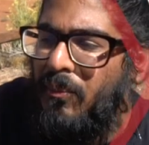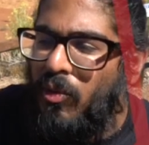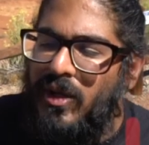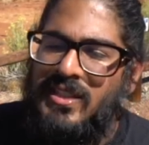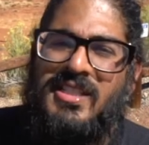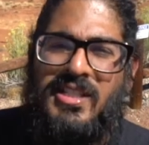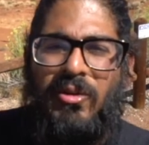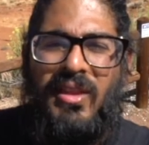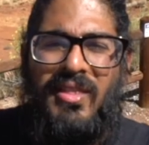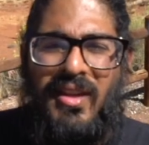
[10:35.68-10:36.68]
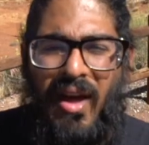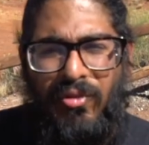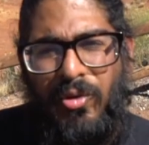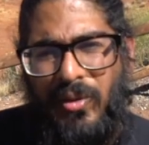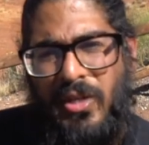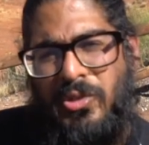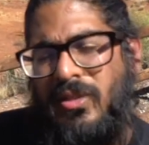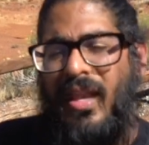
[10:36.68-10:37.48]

but more necessarily the Navajo Nation?